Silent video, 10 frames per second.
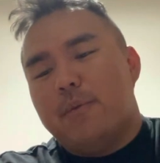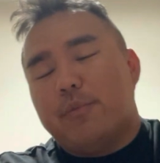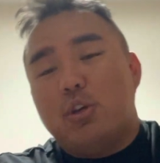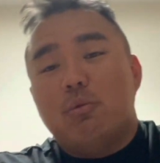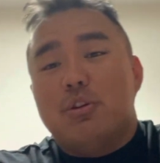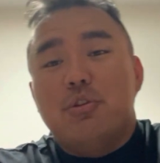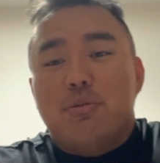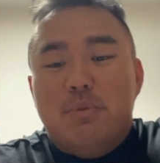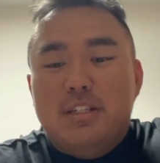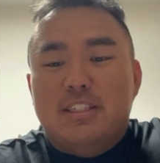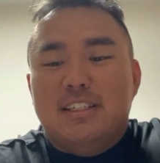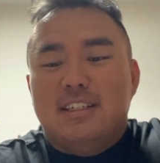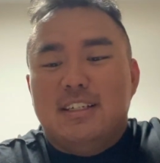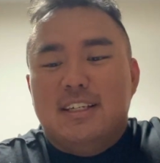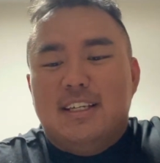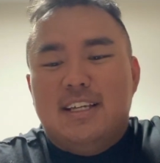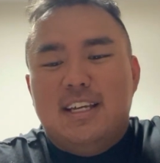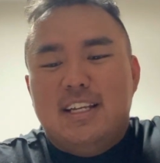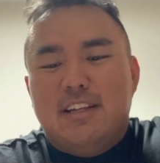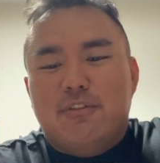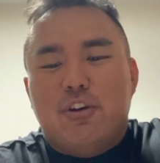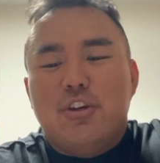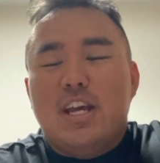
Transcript: you won't do no PT, and if all